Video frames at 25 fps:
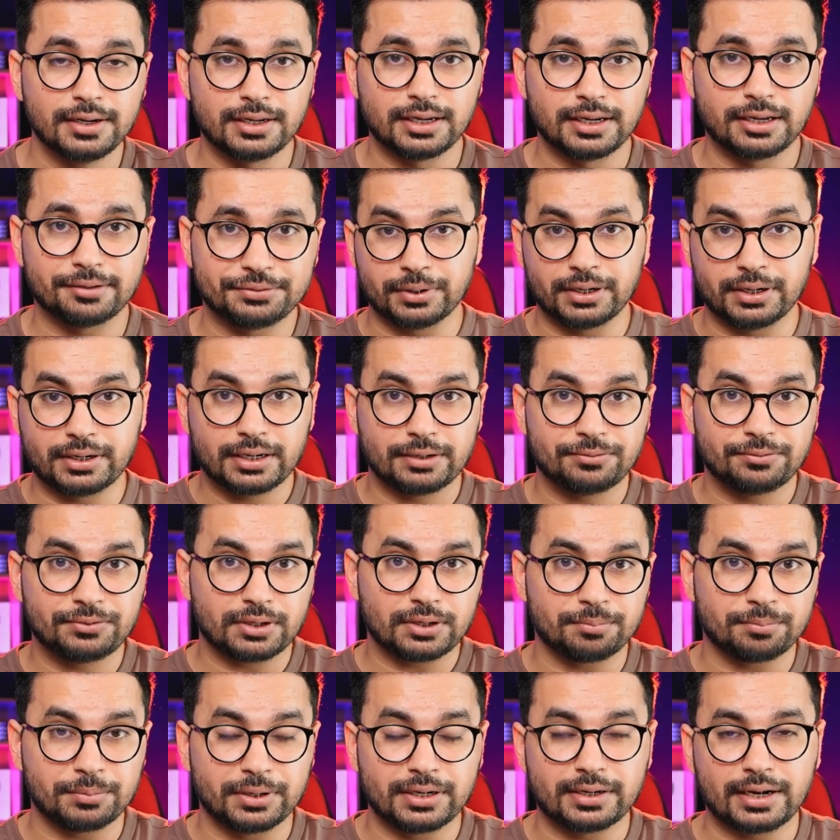If you if you want to
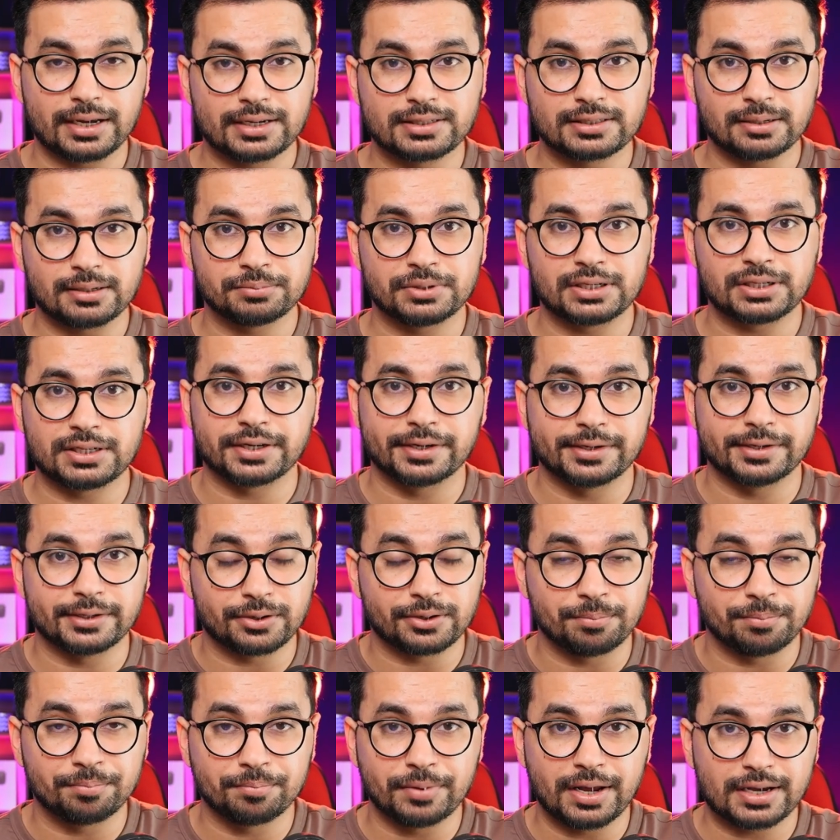build like something really
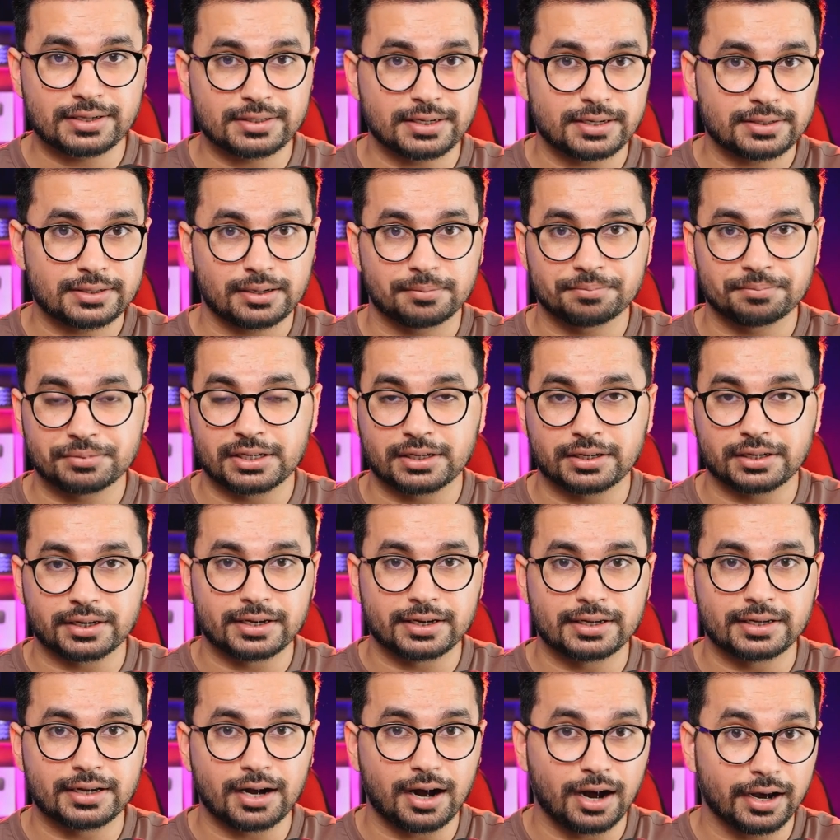complex and something really
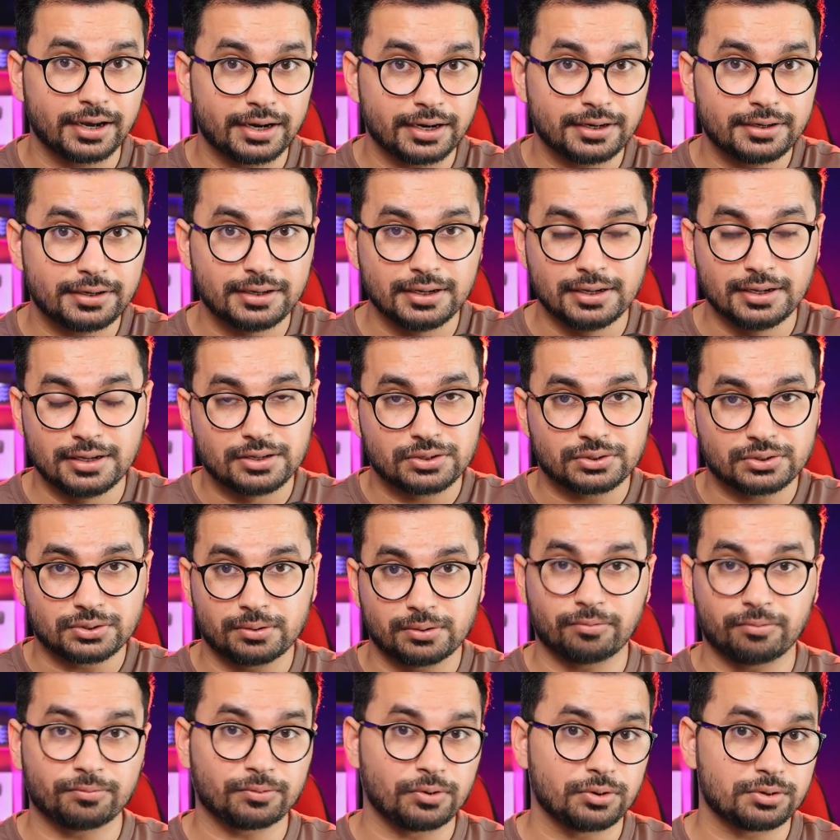high end, so
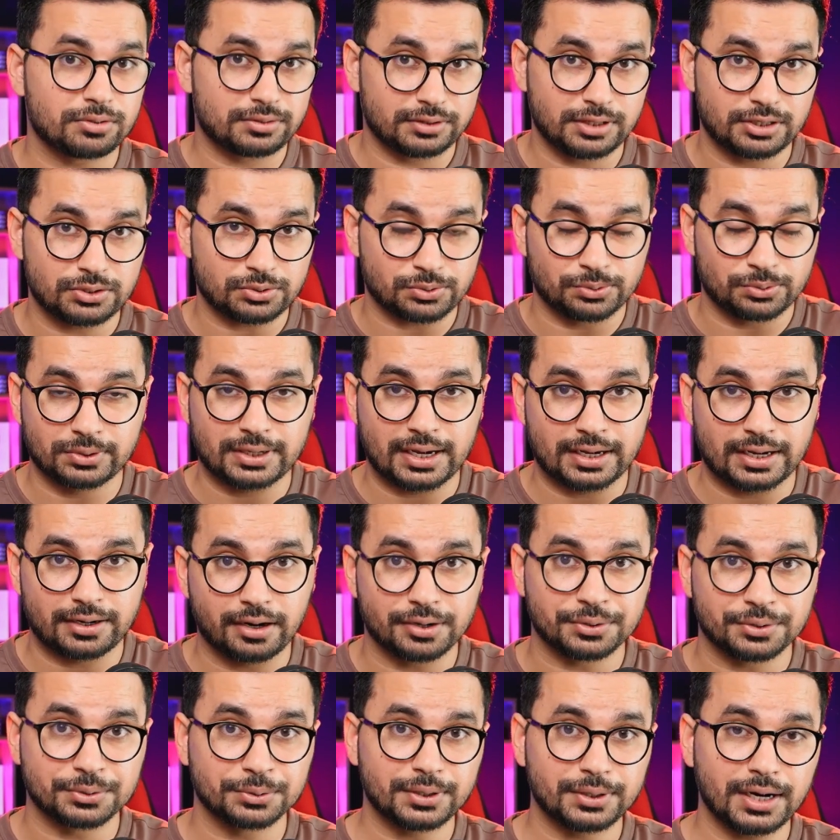of course this tool cannot
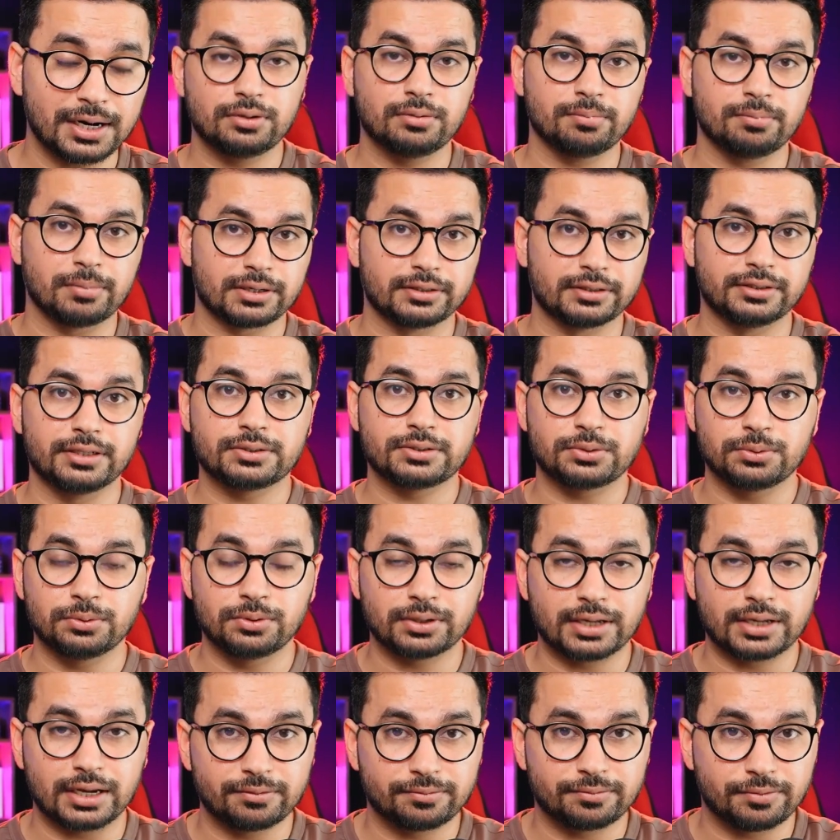do that, but this tool
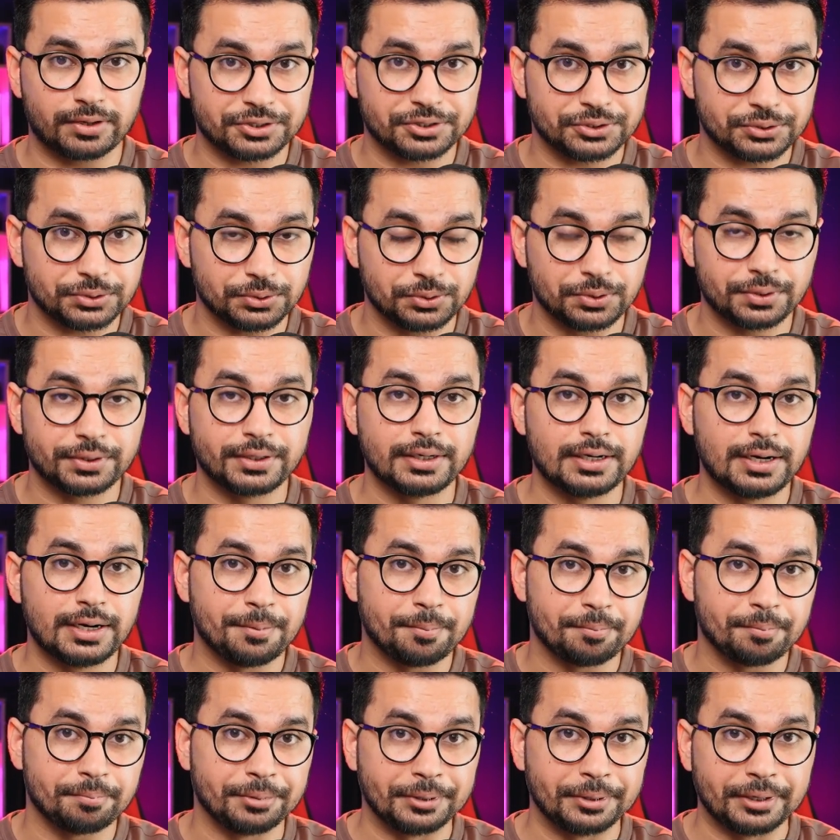can for sure
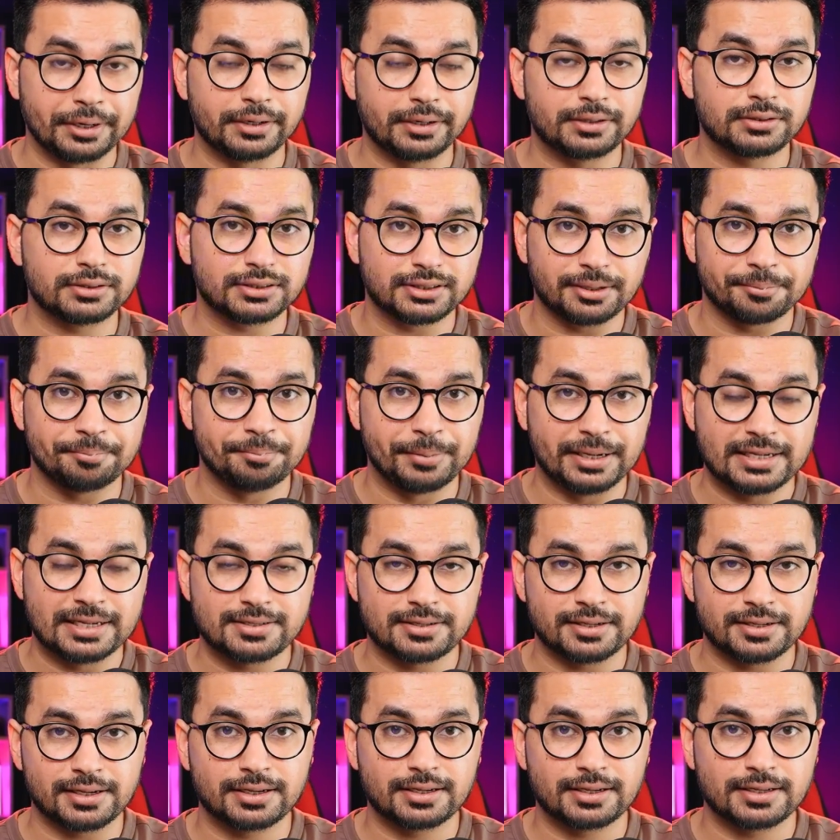build the
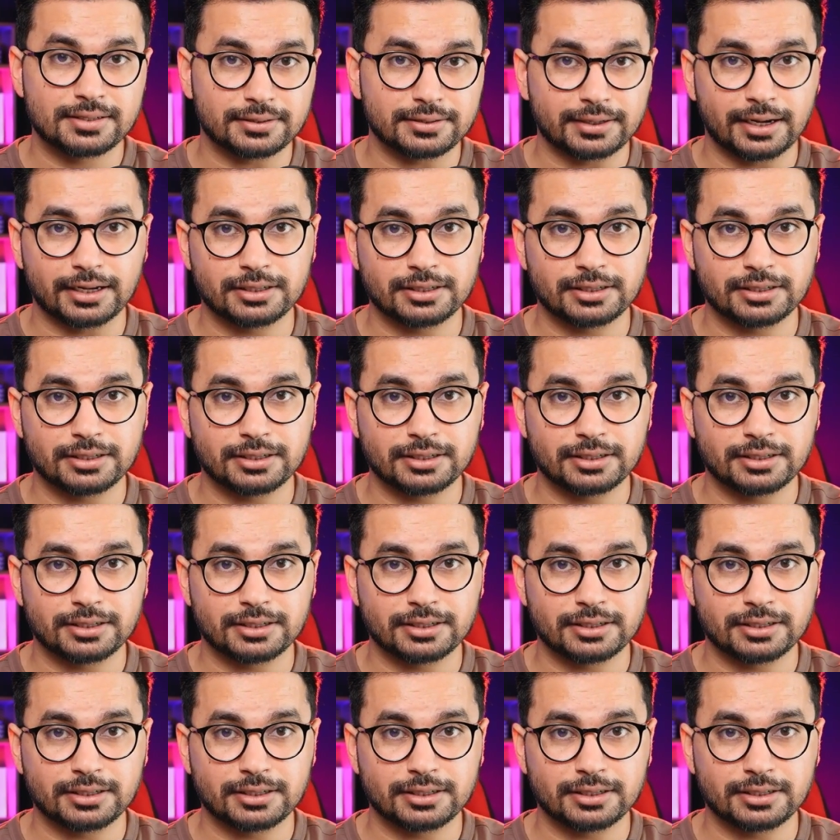basic SaaS